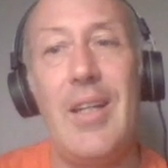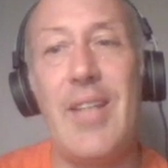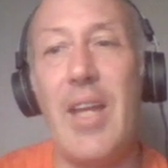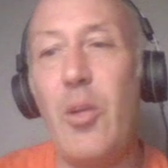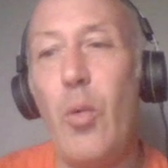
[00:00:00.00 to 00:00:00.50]
is
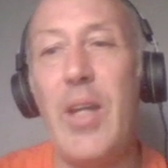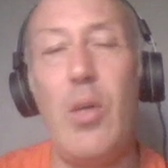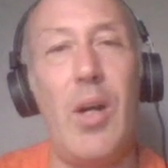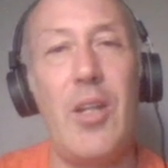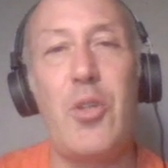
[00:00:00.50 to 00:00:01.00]
that the way
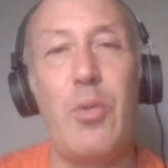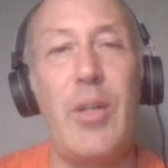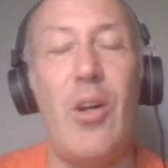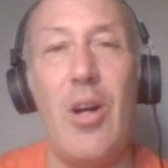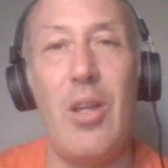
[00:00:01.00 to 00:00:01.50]
you want to
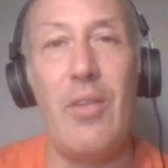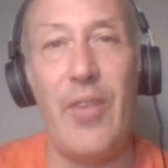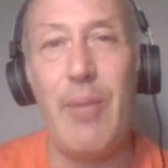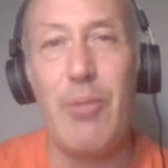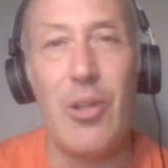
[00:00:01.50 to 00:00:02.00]
treat a Hall of
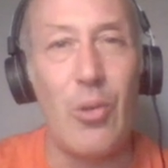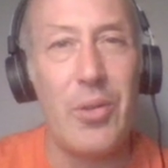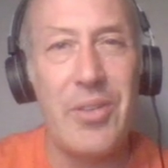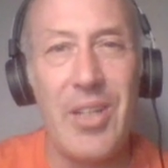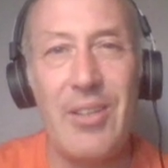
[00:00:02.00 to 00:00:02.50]
Fame or
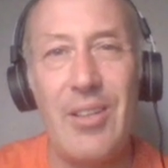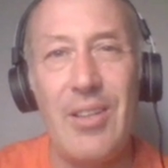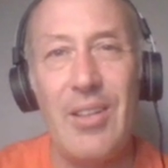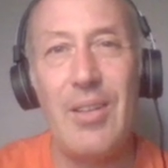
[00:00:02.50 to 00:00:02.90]
goaltender?